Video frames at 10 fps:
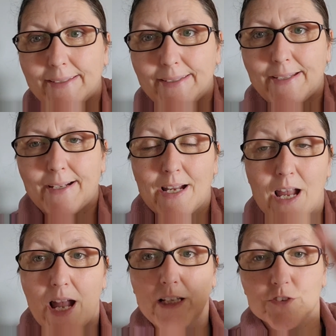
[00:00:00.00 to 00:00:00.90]
Yeah,
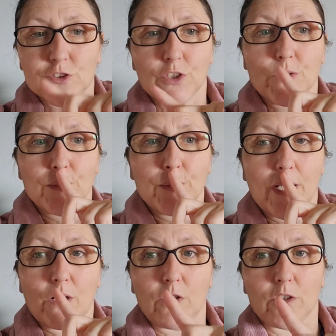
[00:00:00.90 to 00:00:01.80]
and soon
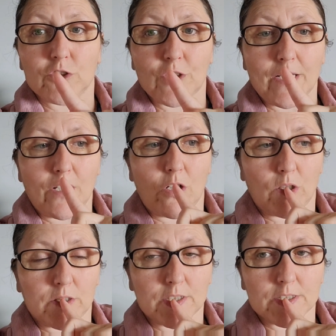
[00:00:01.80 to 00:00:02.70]
I'm going to try and
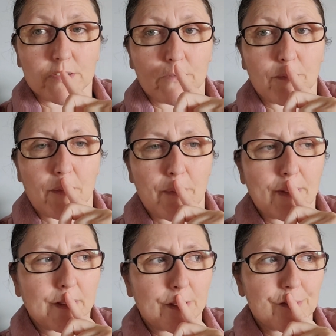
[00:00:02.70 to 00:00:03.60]
order some
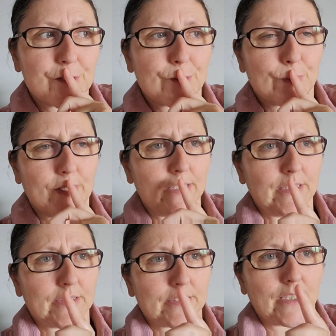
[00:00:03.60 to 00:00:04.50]
American
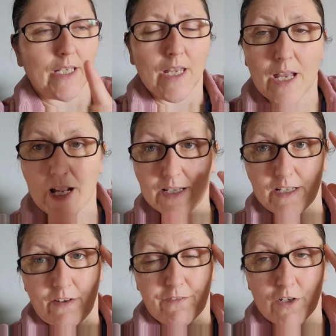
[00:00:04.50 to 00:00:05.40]
sweets. I,
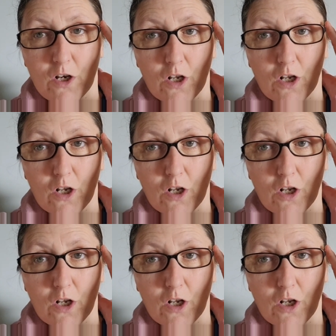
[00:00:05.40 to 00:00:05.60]
I forgot